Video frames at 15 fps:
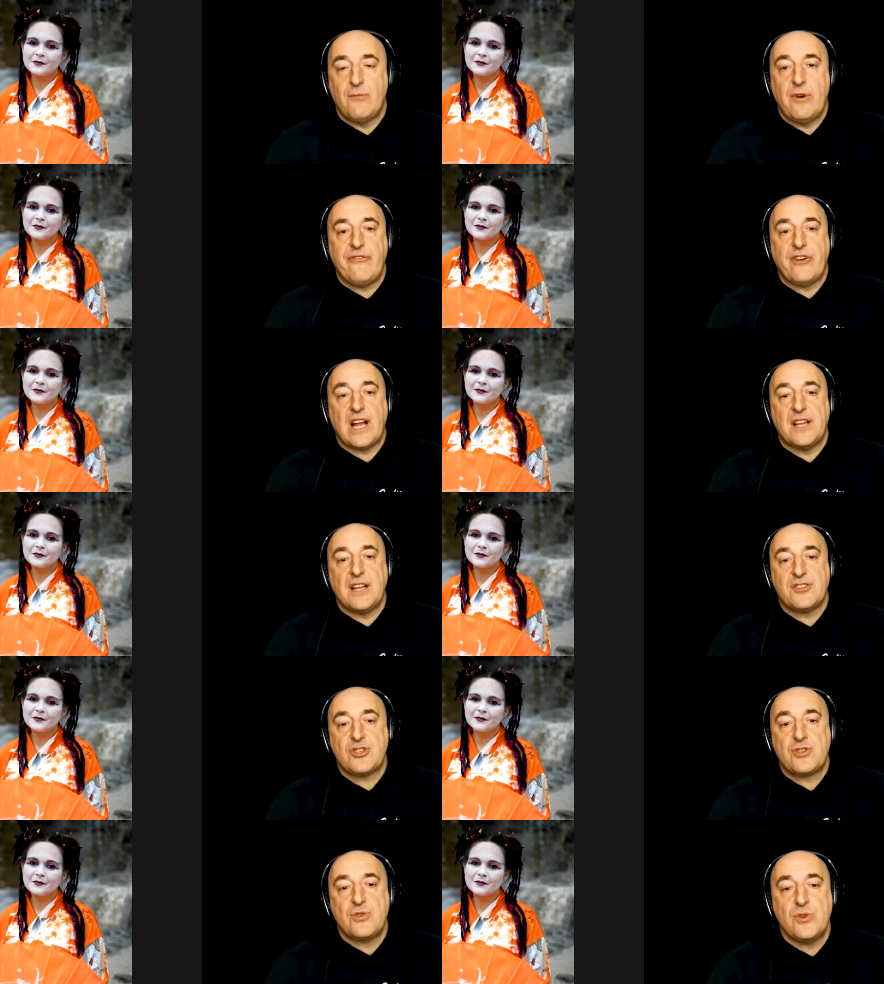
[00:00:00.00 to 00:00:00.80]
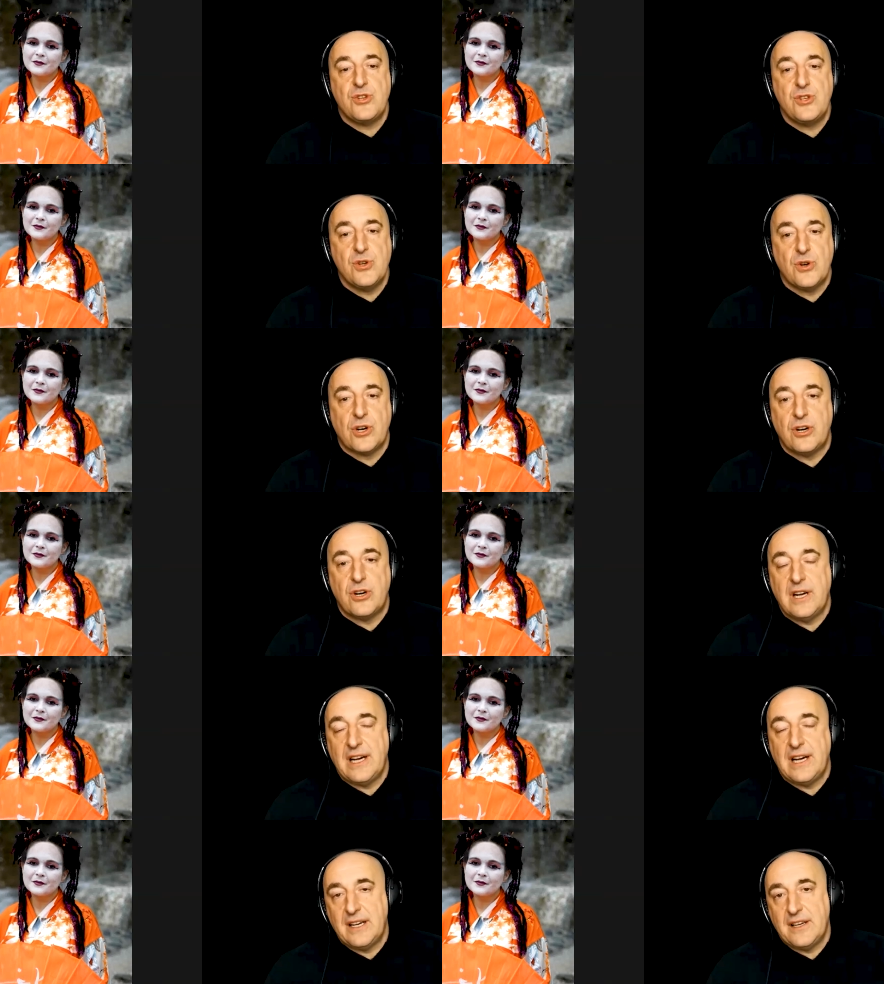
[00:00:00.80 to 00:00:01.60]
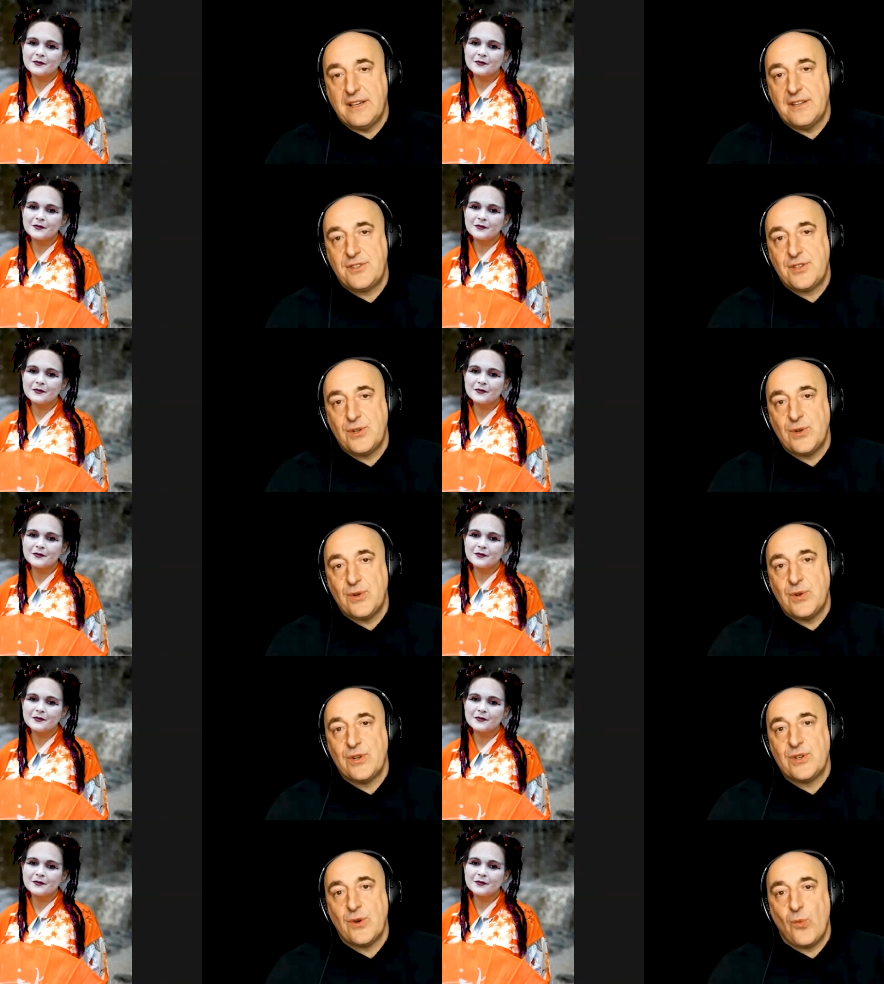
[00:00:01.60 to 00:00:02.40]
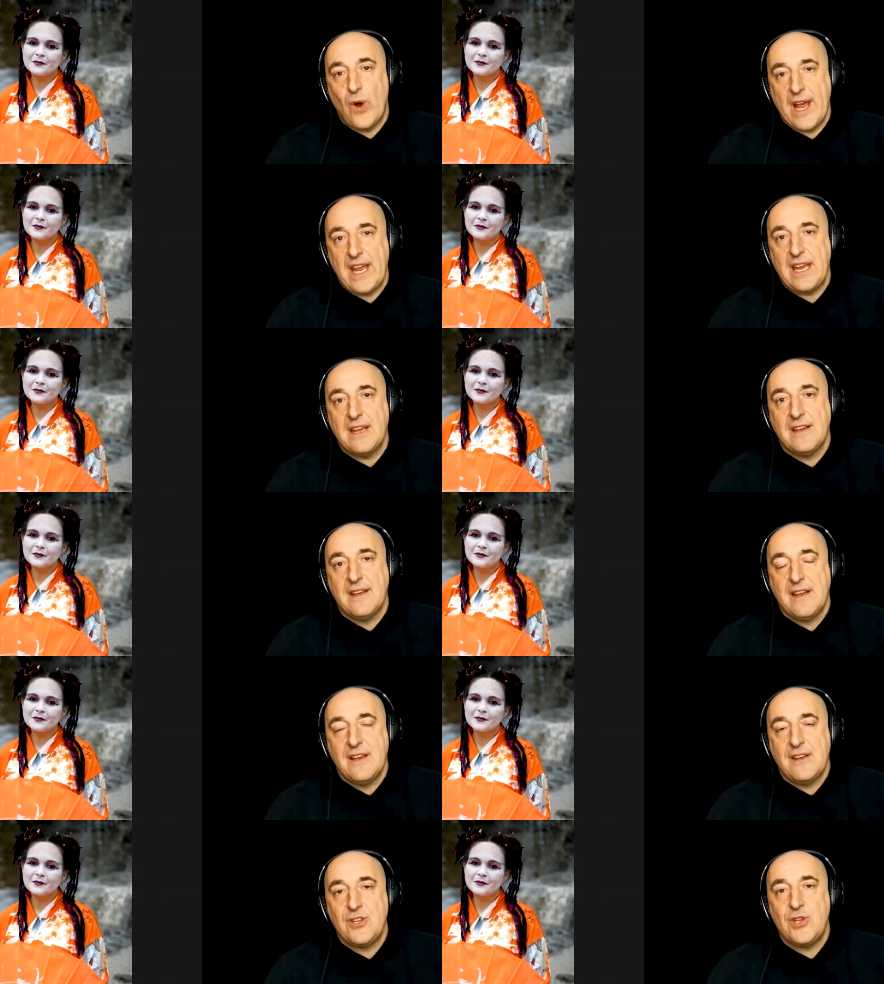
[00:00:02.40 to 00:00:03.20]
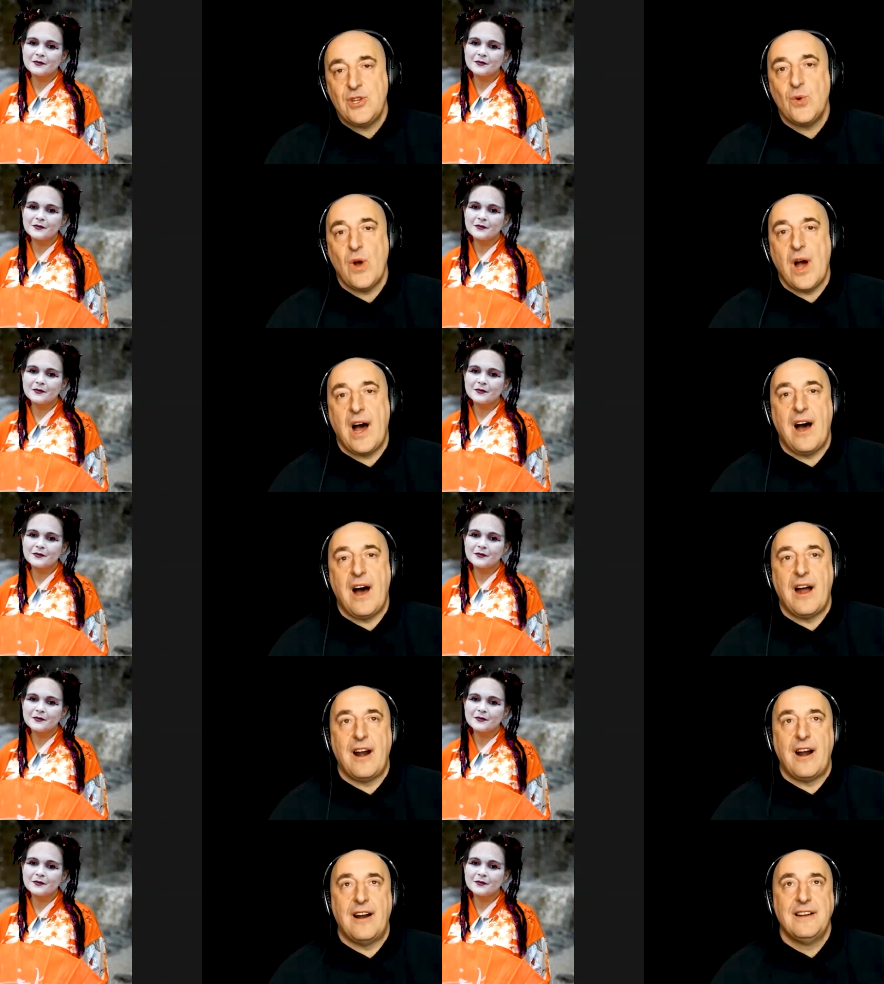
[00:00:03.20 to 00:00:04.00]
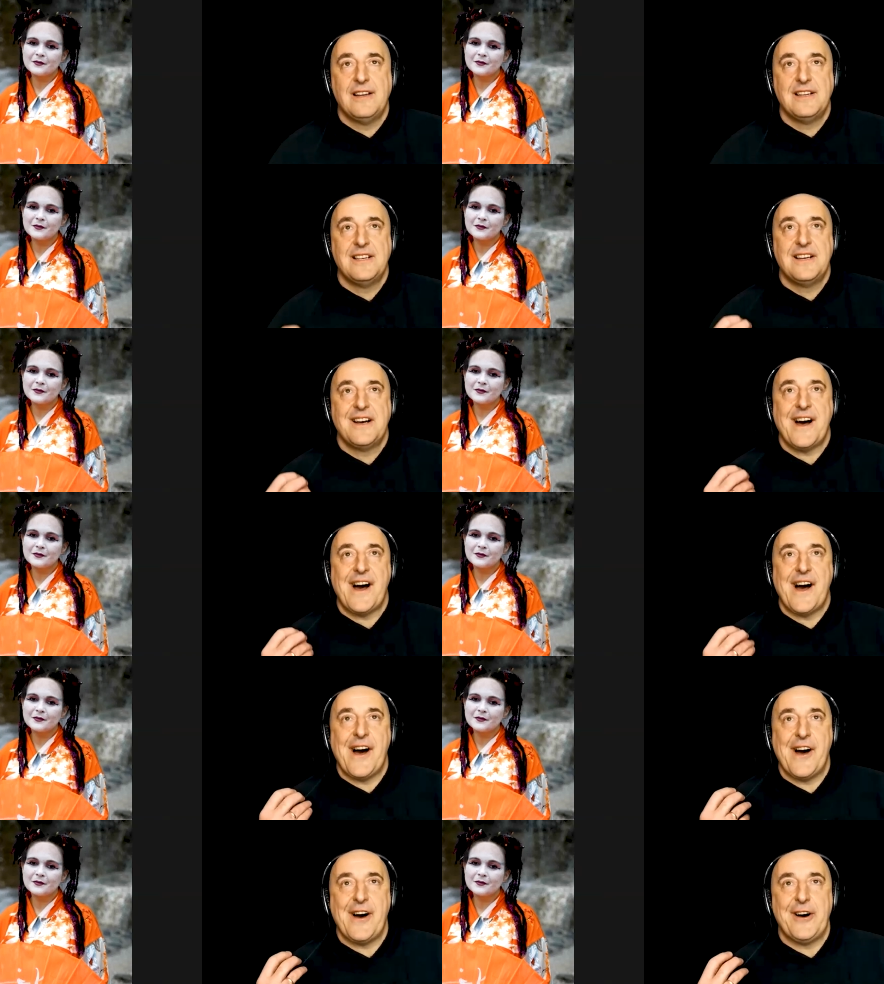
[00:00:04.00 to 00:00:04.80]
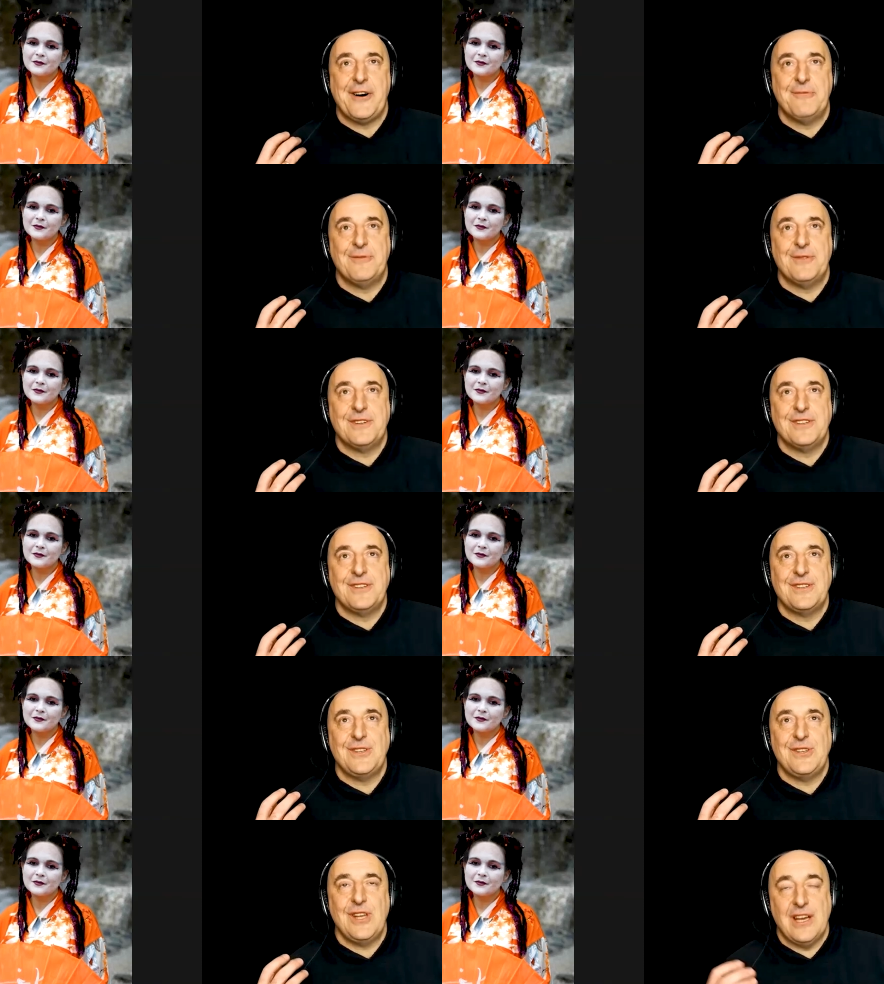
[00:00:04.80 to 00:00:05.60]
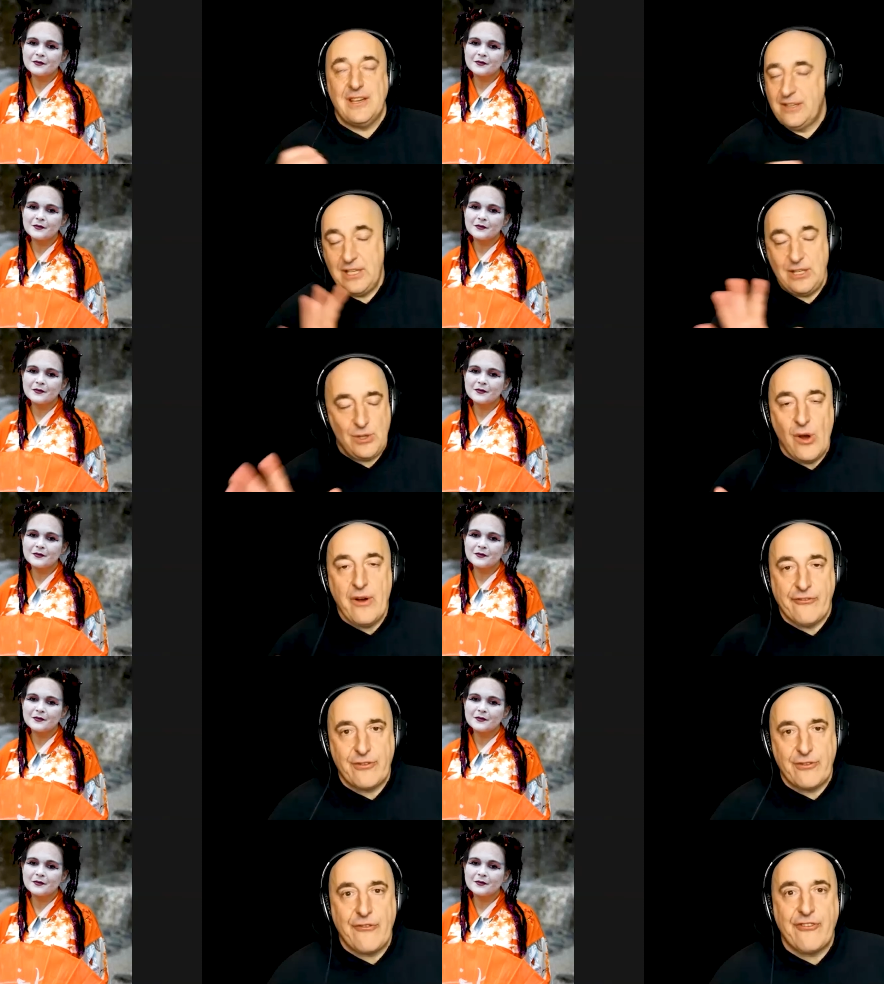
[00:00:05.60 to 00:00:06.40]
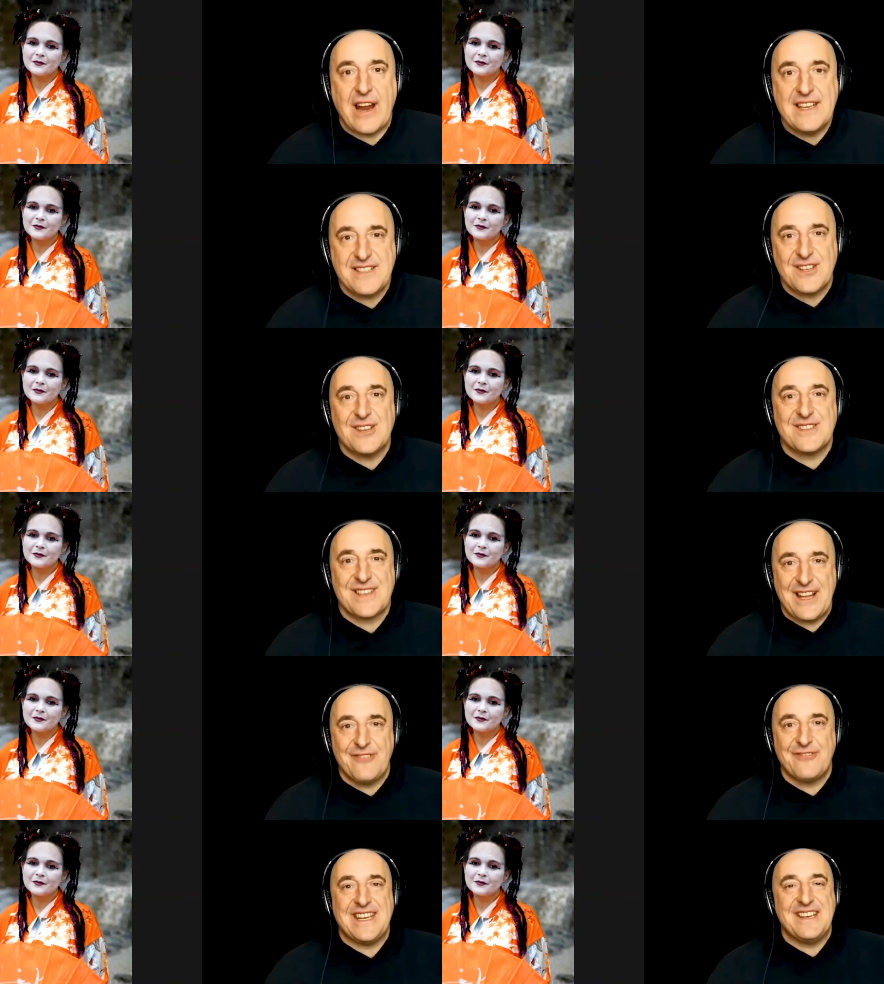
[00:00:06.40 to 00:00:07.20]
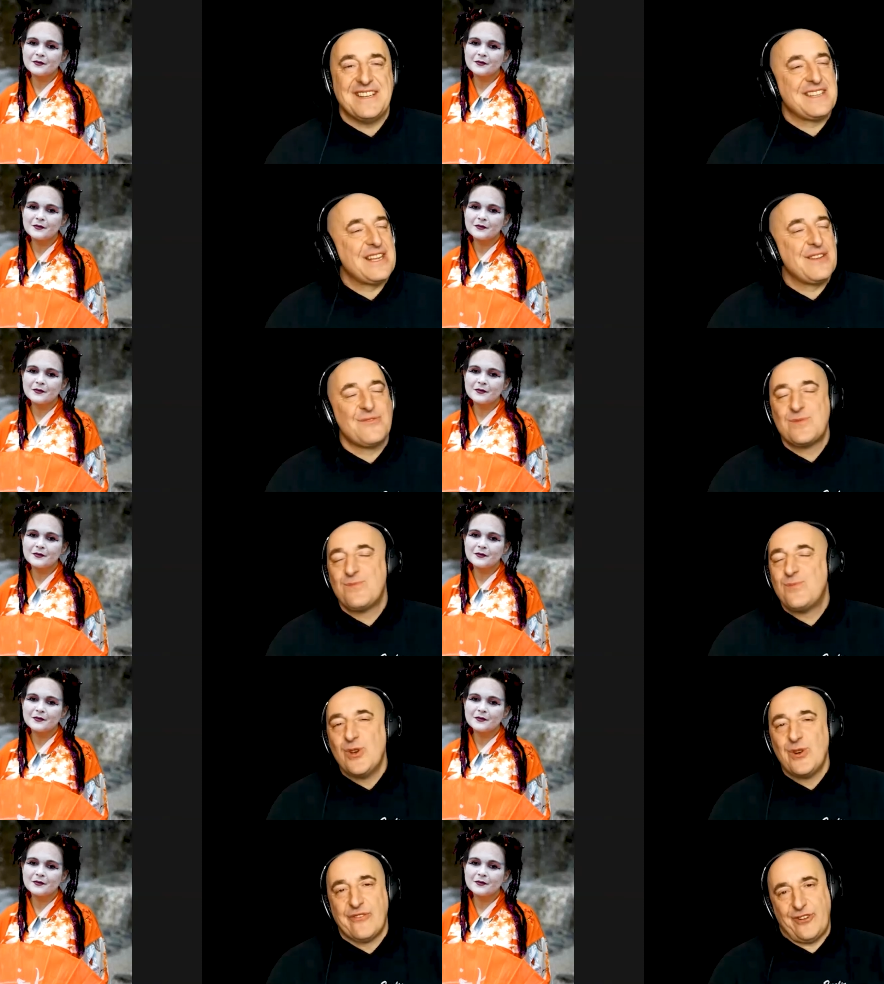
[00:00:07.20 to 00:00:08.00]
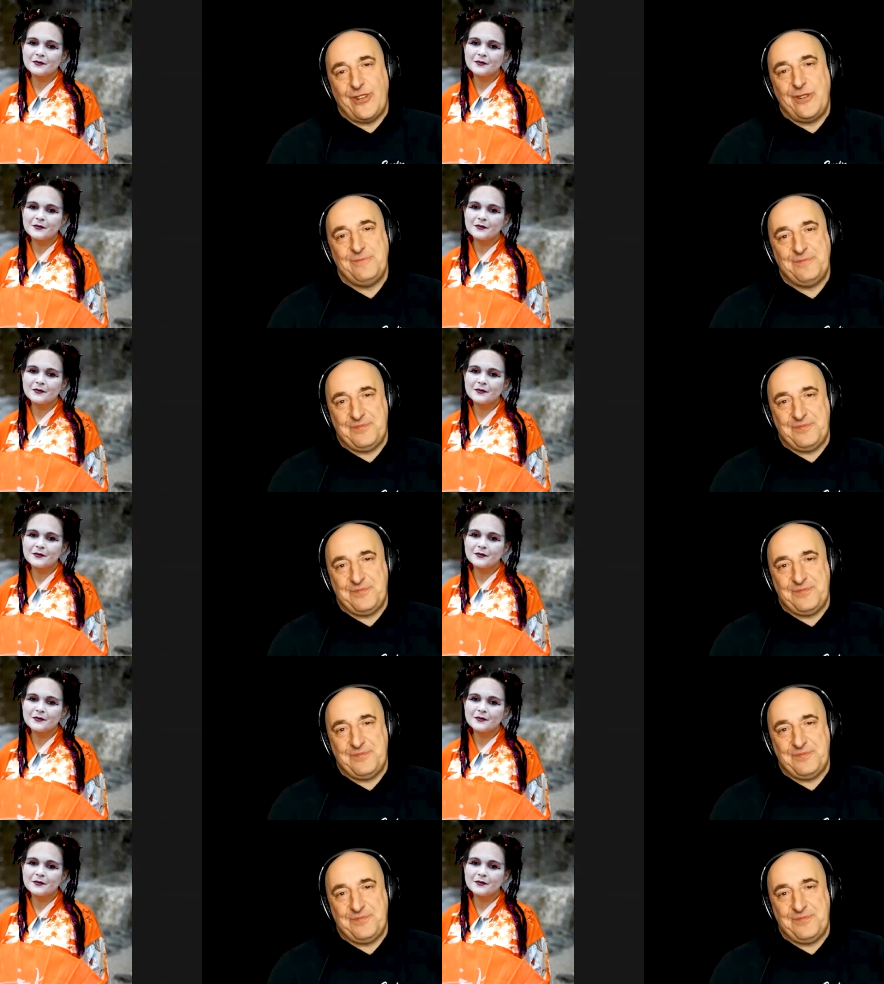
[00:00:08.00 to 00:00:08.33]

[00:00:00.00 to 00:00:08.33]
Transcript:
Speaker 1: with regards to your uh, to the way you are um, you have rephrased yourself there that was beautiful